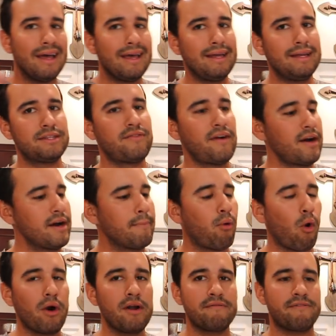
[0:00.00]
it is very
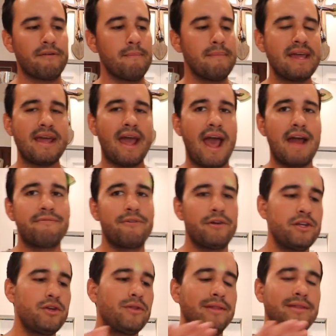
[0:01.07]
important for me and for
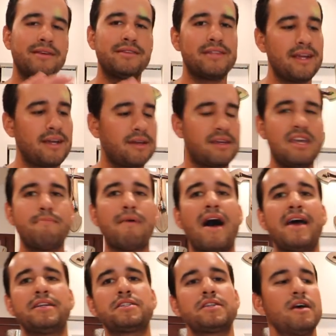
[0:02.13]
you that this thing could keep
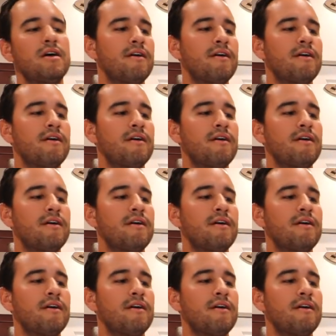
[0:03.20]
ice